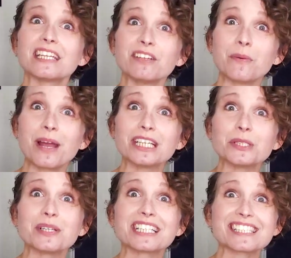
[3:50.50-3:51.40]
giving way
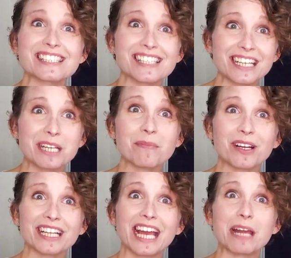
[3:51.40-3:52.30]
to an exciting
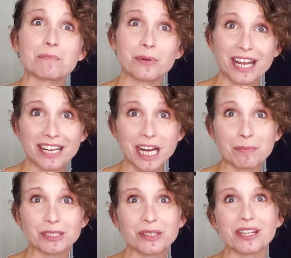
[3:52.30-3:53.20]
market and branding
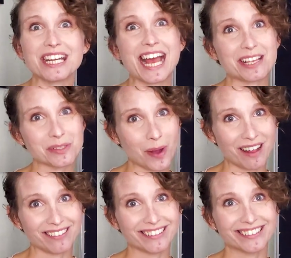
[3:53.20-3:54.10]
opportunity as
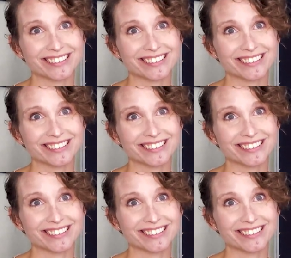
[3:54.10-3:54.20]
well.